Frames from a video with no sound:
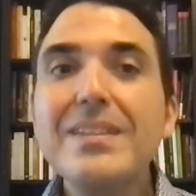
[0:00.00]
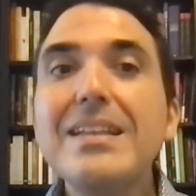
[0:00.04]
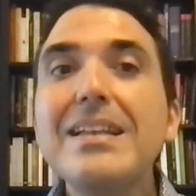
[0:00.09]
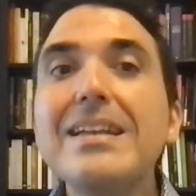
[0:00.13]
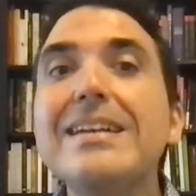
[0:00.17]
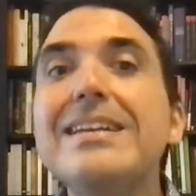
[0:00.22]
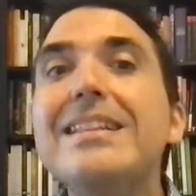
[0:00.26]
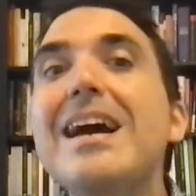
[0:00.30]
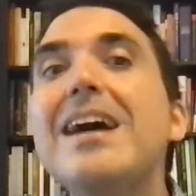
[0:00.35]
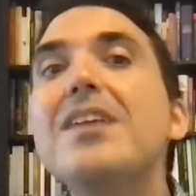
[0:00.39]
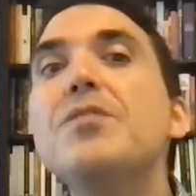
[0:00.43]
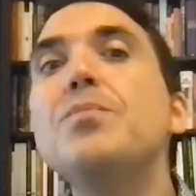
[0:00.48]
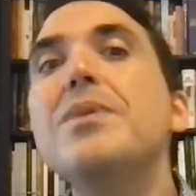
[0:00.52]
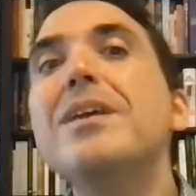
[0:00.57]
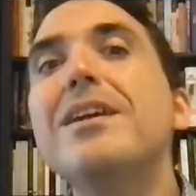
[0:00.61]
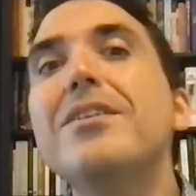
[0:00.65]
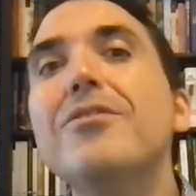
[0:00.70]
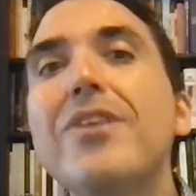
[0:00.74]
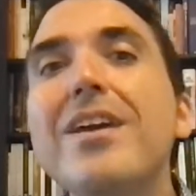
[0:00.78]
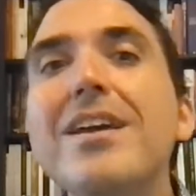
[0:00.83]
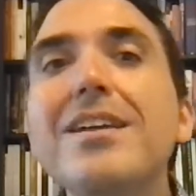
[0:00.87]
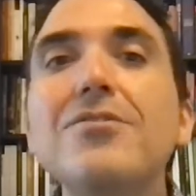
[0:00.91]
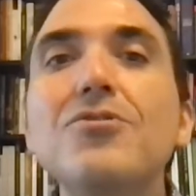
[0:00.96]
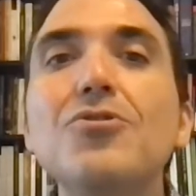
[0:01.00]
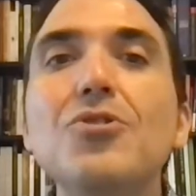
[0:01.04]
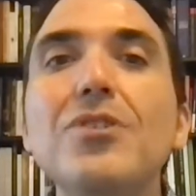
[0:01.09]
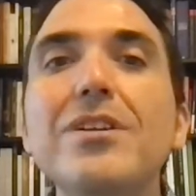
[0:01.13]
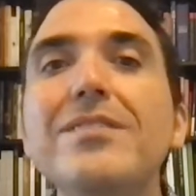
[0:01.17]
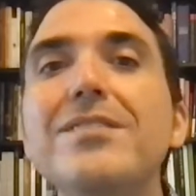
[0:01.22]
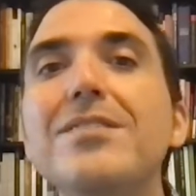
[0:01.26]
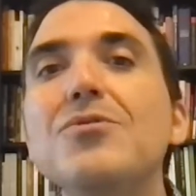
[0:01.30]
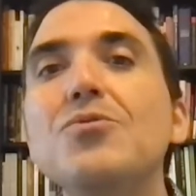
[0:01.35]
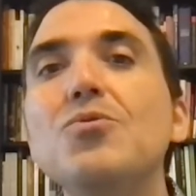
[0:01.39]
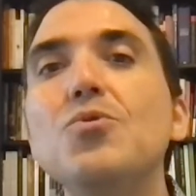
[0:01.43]
It has been great to
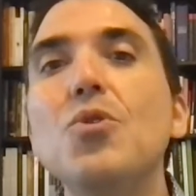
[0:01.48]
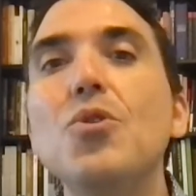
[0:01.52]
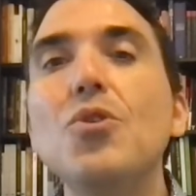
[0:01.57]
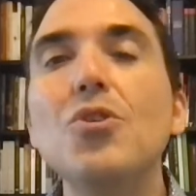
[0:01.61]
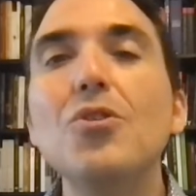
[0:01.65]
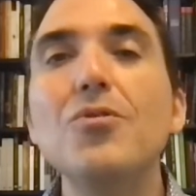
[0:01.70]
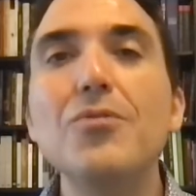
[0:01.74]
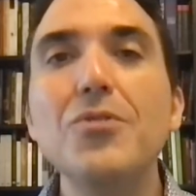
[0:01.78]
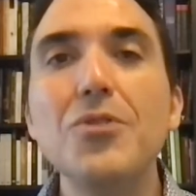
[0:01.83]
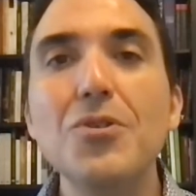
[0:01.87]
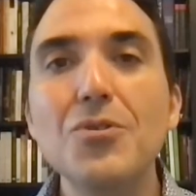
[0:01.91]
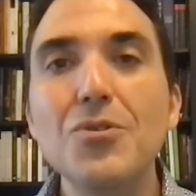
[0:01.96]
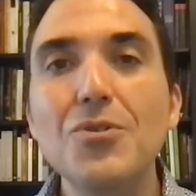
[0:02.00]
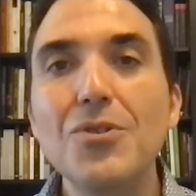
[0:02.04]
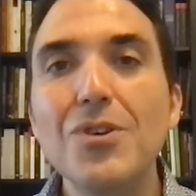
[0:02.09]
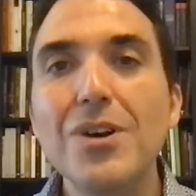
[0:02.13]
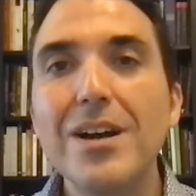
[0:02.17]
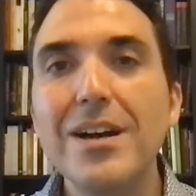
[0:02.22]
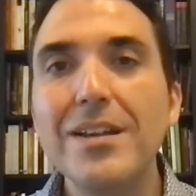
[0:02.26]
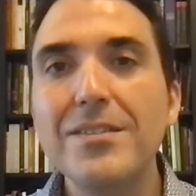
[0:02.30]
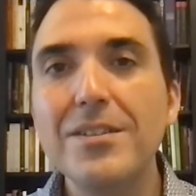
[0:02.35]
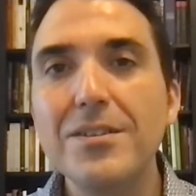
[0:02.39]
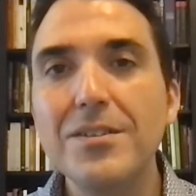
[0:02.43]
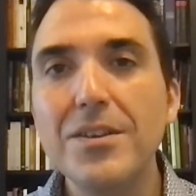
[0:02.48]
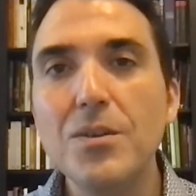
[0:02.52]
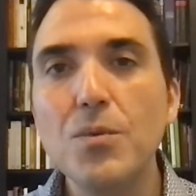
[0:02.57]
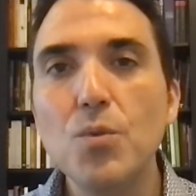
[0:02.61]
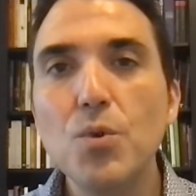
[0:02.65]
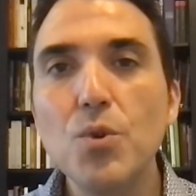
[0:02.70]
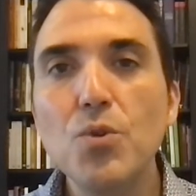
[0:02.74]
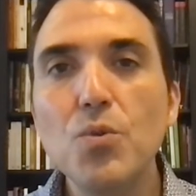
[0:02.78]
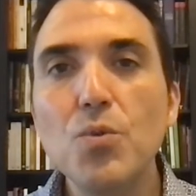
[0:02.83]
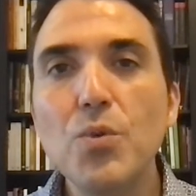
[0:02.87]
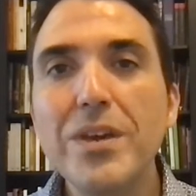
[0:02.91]
listen to all of you under the
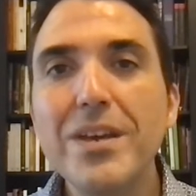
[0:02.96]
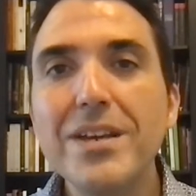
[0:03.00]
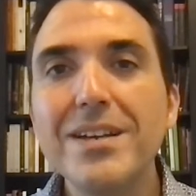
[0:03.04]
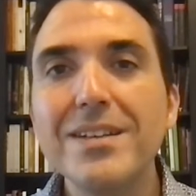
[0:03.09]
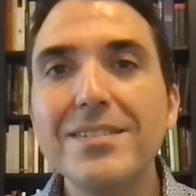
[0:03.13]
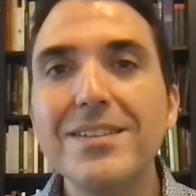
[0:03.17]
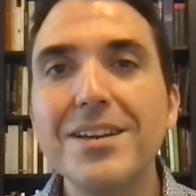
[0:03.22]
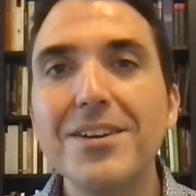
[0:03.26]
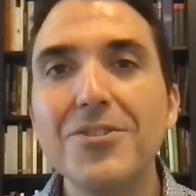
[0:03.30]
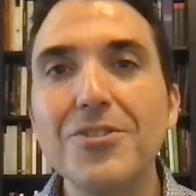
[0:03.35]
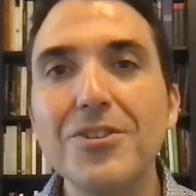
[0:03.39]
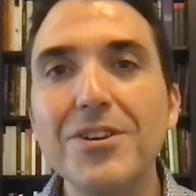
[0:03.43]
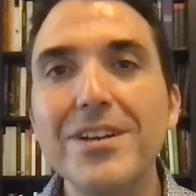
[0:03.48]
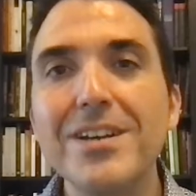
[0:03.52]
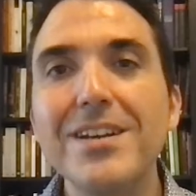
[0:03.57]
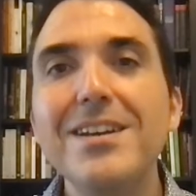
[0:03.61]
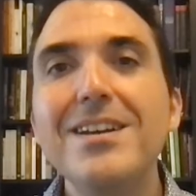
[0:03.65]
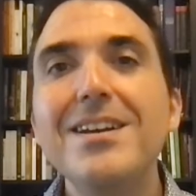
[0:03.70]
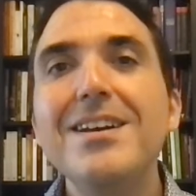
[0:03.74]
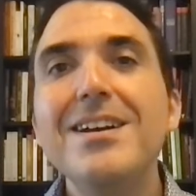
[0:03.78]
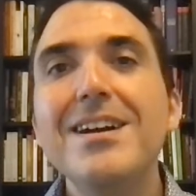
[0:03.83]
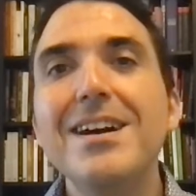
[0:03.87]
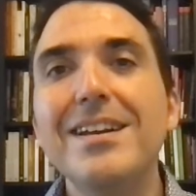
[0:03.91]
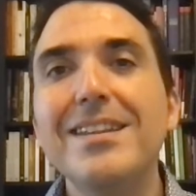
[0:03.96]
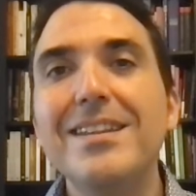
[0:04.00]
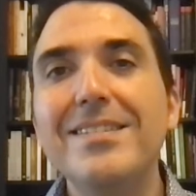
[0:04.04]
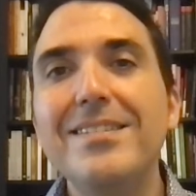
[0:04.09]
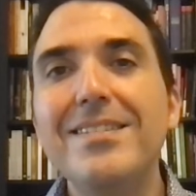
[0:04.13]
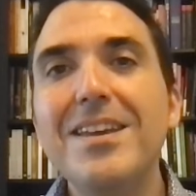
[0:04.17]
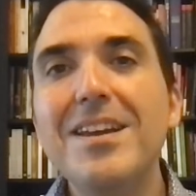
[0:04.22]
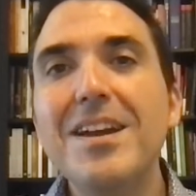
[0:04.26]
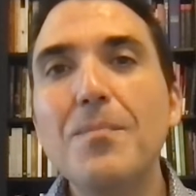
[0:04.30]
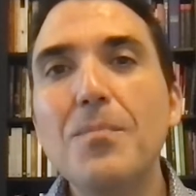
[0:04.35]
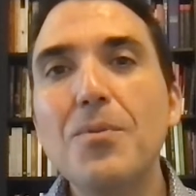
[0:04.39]
woodwind category at the
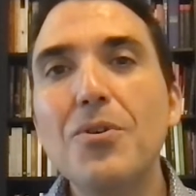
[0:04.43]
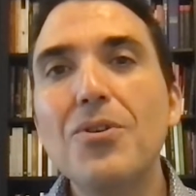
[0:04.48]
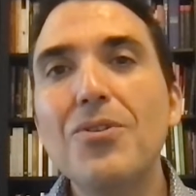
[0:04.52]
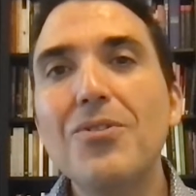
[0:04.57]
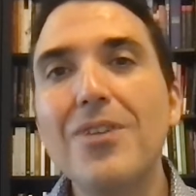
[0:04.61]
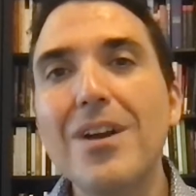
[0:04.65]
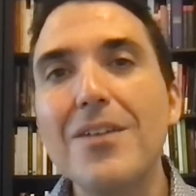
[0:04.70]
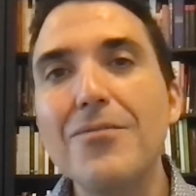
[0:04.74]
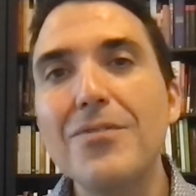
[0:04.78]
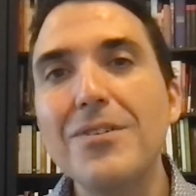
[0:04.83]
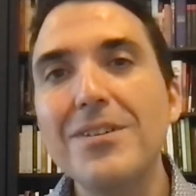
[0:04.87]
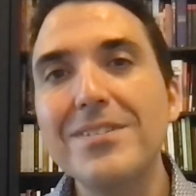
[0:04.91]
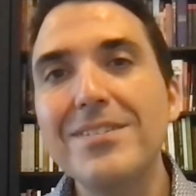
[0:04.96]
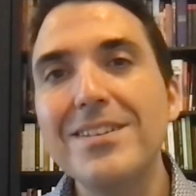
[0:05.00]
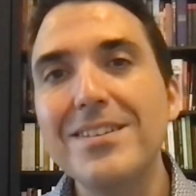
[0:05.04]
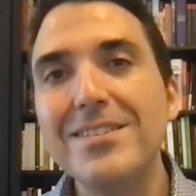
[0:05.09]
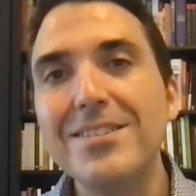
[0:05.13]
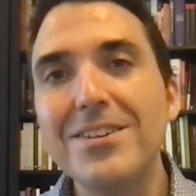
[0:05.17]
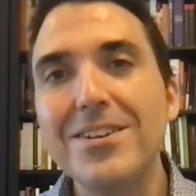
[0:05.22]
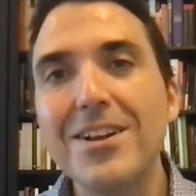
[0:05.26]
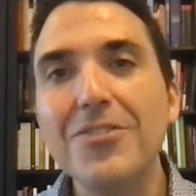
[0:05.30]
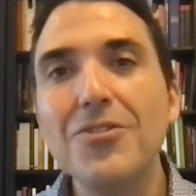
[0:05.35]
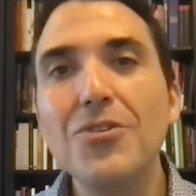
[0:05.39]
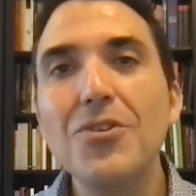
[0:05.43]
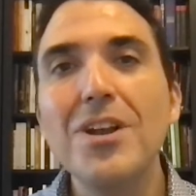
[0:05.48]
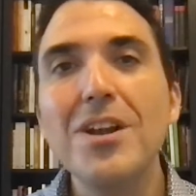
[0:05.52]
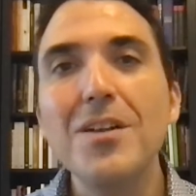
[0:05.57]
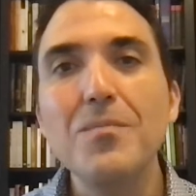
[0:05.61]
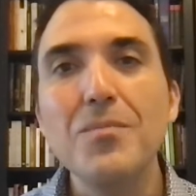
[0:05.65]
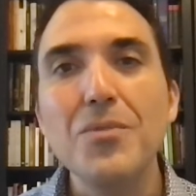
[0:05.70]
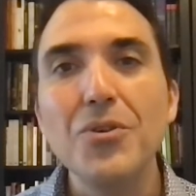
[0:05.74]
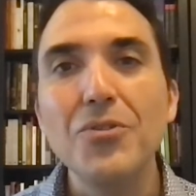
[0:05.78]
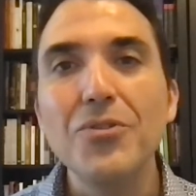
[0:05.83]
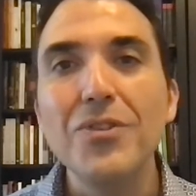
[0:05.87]
Singapore Raffles International
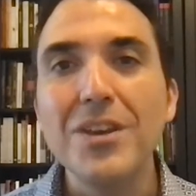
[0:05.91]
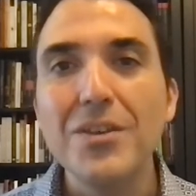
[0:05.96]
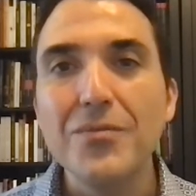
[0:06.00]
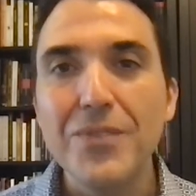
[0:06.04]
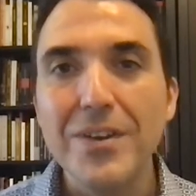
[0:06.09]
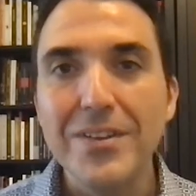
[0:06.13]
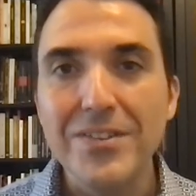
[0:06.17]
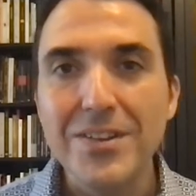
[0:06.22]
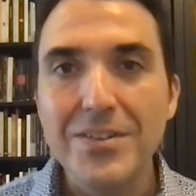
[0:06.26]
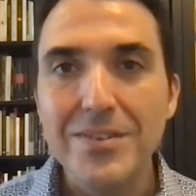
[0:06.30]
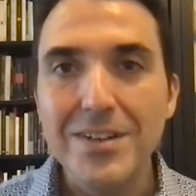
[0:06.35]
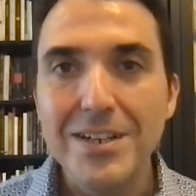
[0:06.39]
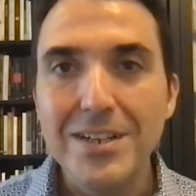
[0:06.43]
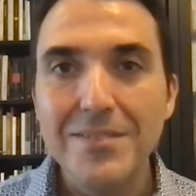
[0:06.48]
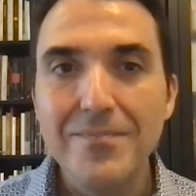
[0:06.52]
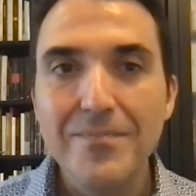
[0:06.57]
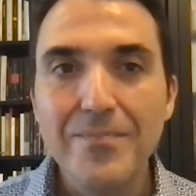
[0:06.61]
Music Festival.